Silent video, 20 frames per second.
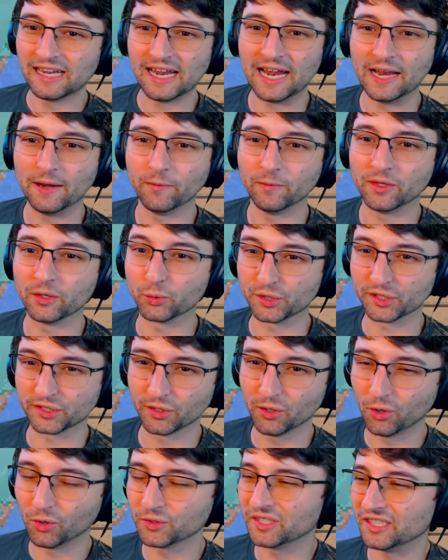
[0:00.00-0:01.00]
And the
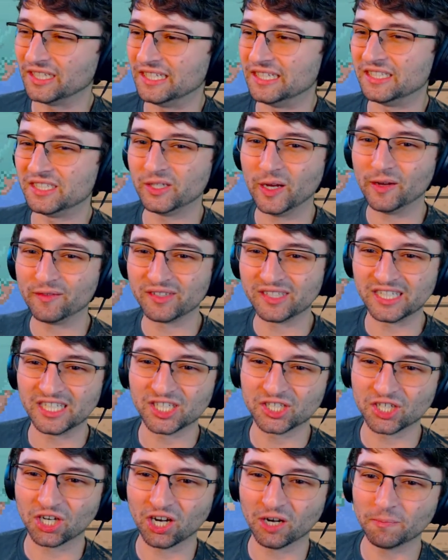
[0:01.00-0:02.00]
result is you have C#
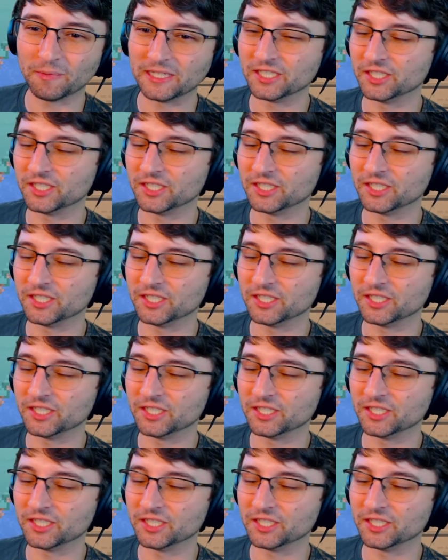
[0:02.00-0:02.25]
and